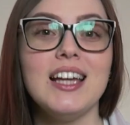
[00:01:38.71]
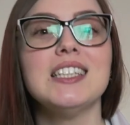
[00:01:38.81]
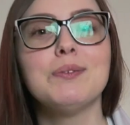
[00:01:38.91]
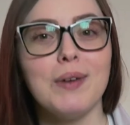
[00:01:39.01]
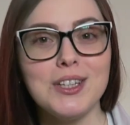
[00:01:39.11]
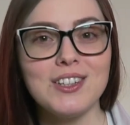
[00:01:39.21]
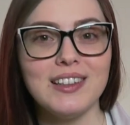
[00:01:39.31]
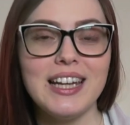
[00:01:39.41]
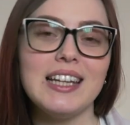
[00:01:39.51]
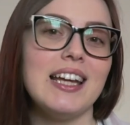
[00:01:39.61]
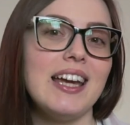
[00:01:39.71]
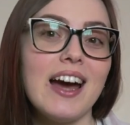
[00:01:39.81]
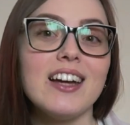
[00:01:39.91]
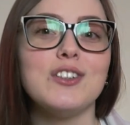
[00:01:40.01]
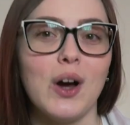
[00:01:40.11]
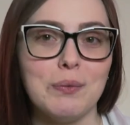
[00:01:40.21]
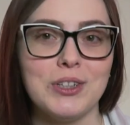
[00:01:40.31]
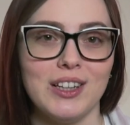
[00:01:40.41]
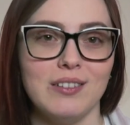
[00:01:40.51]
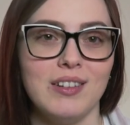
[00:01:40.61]
especially in AI
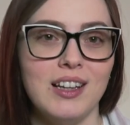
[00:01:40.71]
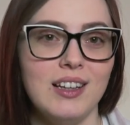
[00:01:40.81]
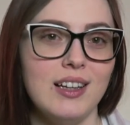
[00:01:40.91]
adoption.